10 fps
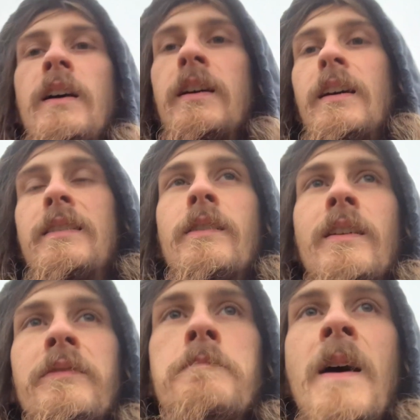It don't
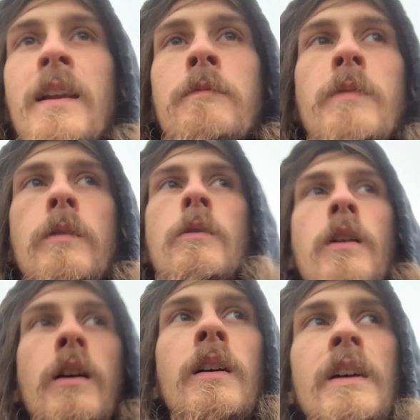even matter, bro
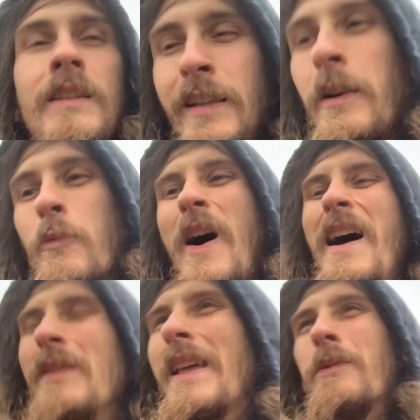like why
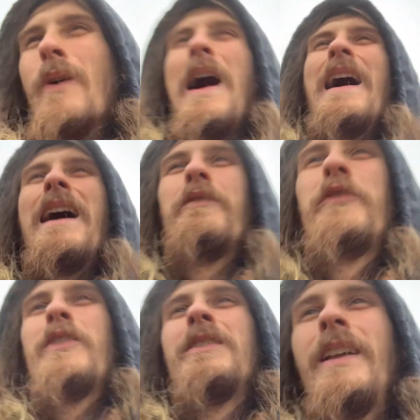like why i
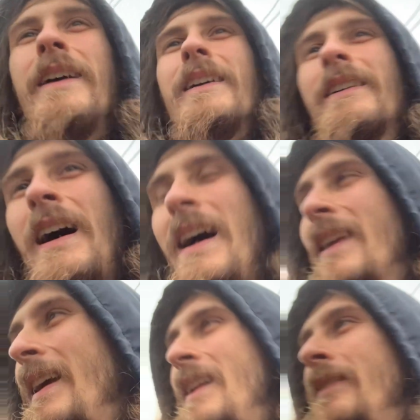feel like i
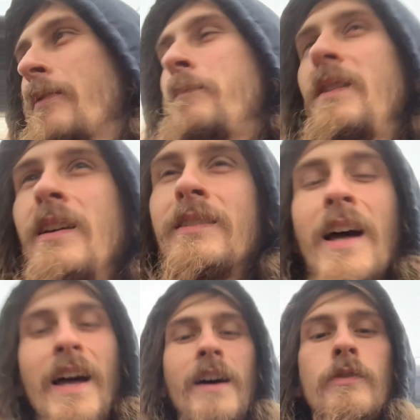can't even be in the
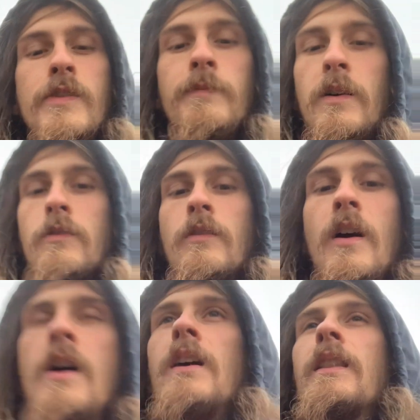house bro
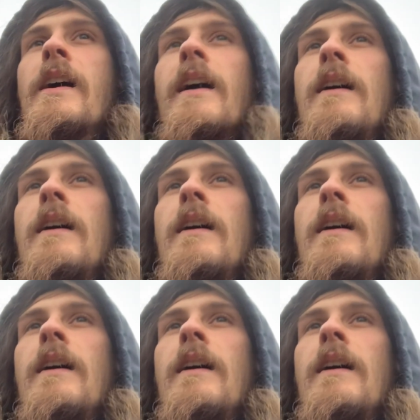like